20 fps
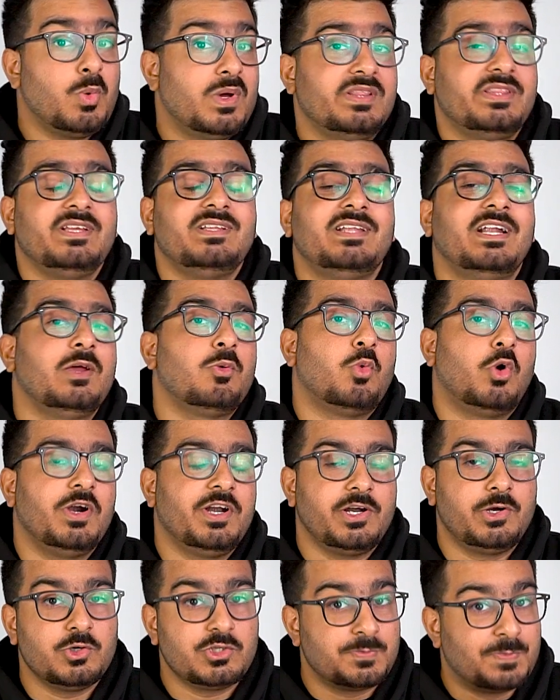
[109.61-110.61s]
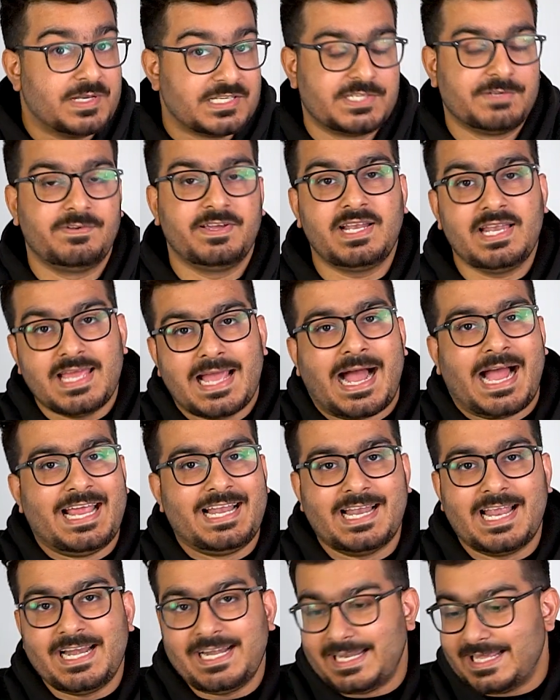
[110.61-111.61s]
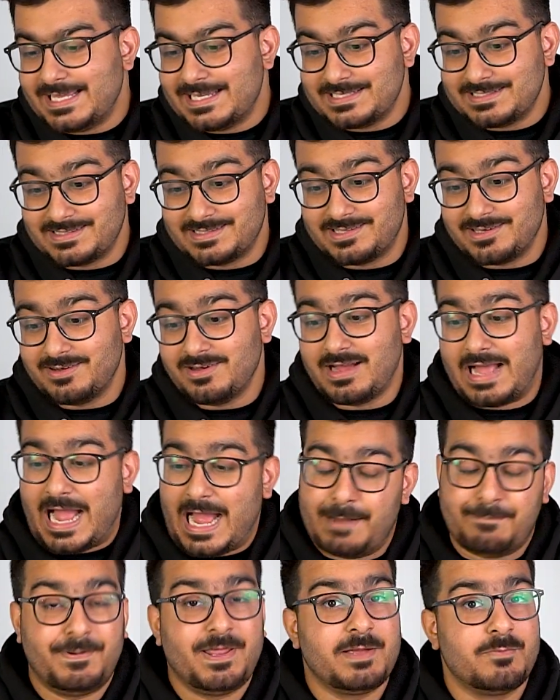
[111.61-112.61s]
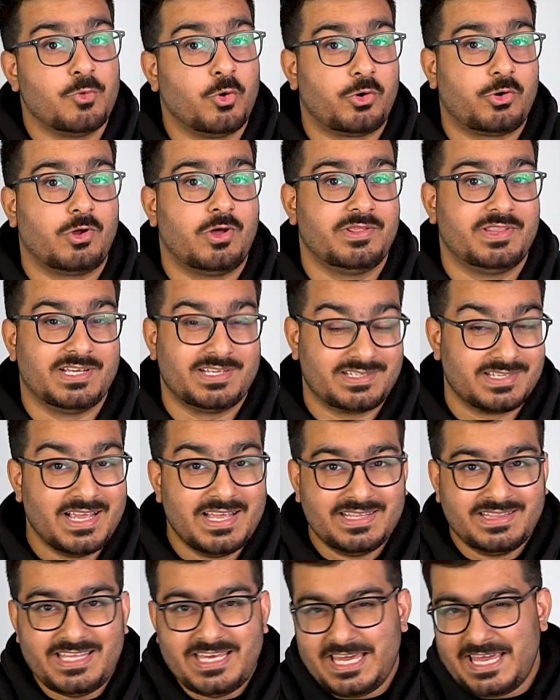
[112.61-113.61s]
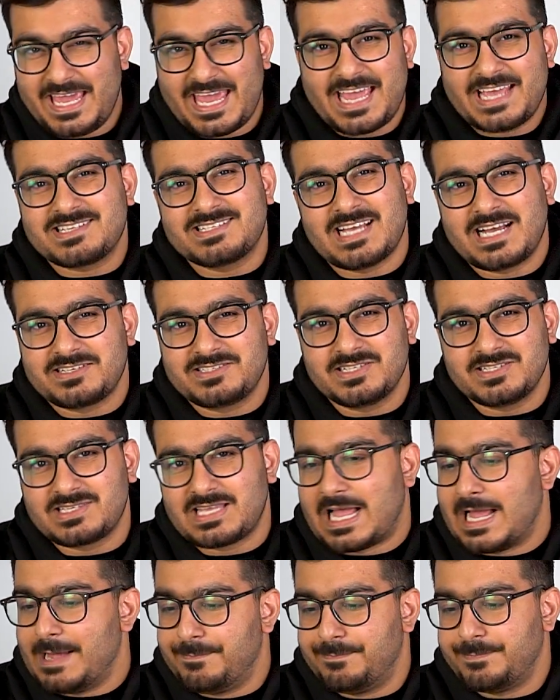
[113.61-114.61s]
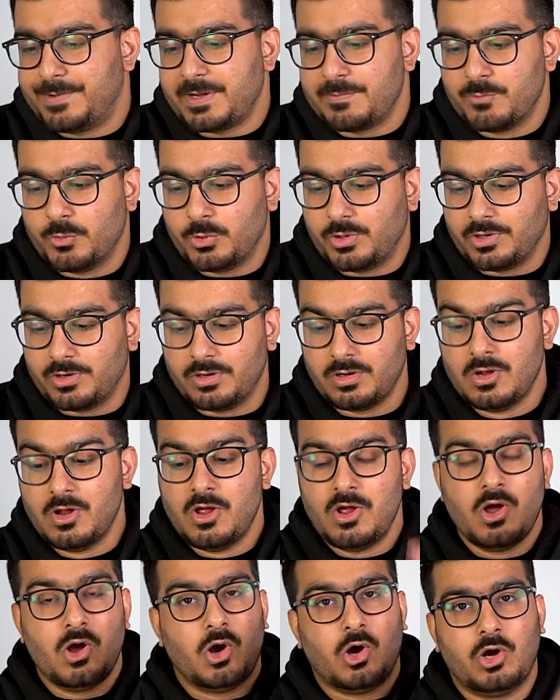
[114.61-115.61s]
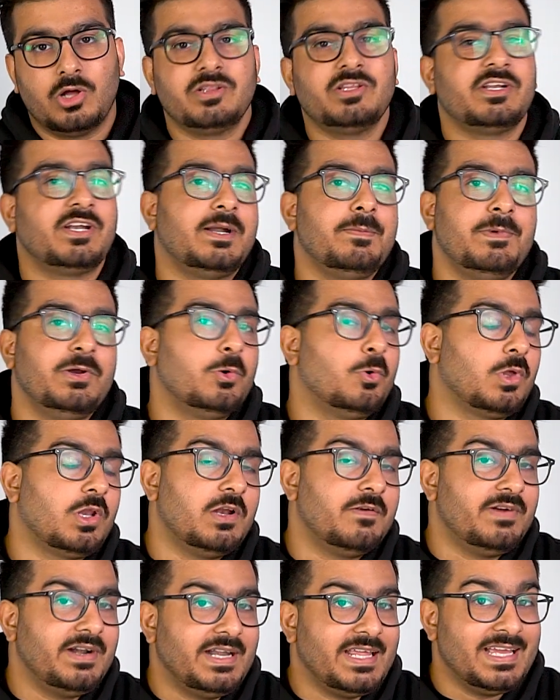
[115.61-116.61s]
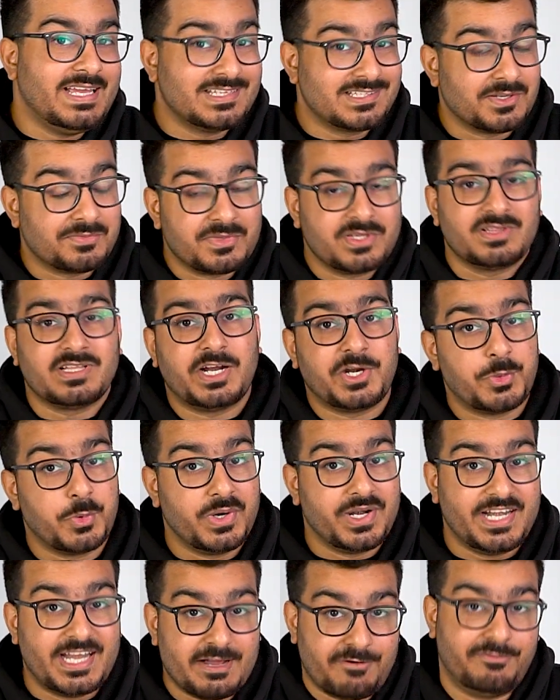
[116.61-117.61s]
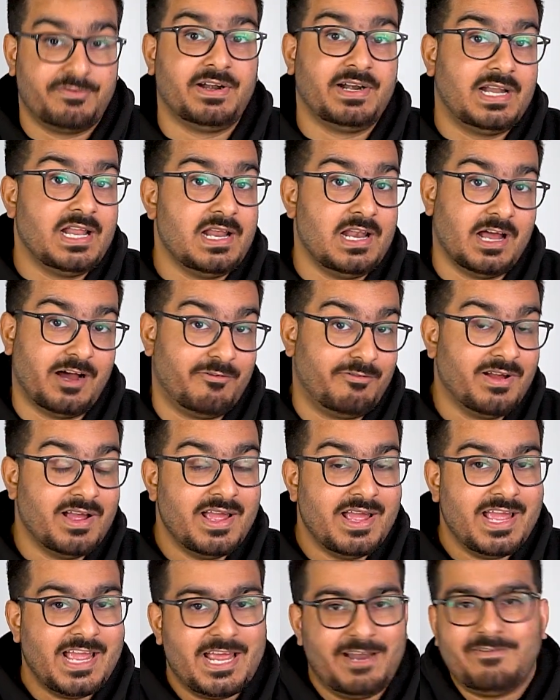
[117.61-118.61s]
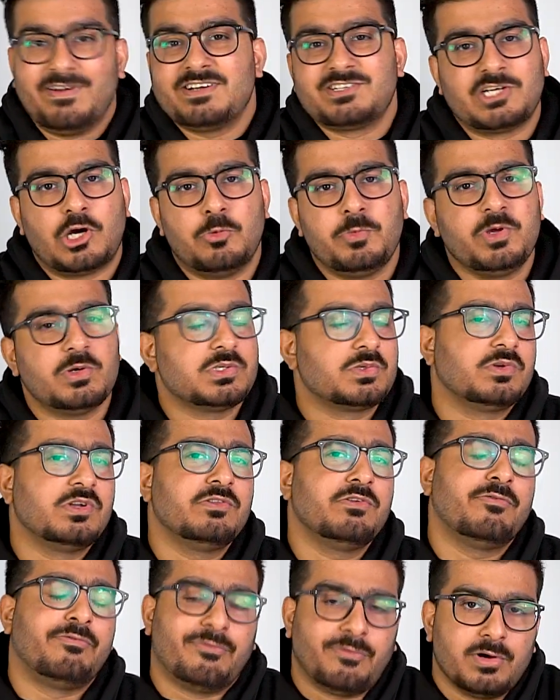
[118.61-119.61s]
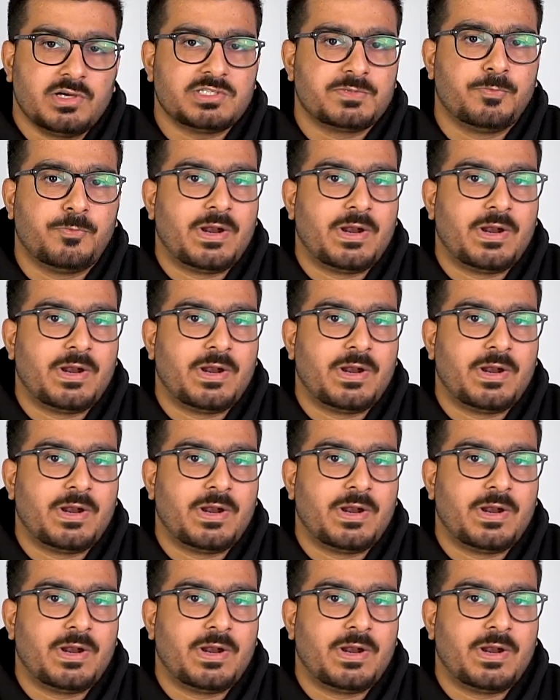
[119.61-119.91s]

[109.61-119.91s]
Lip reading: one thing that I wanted to specifically highlight is the haptic motor on this. The X-axis haptic motor on the Redmi Note 11T is something that you would definitely love. In fact, Xiaomi was one of the first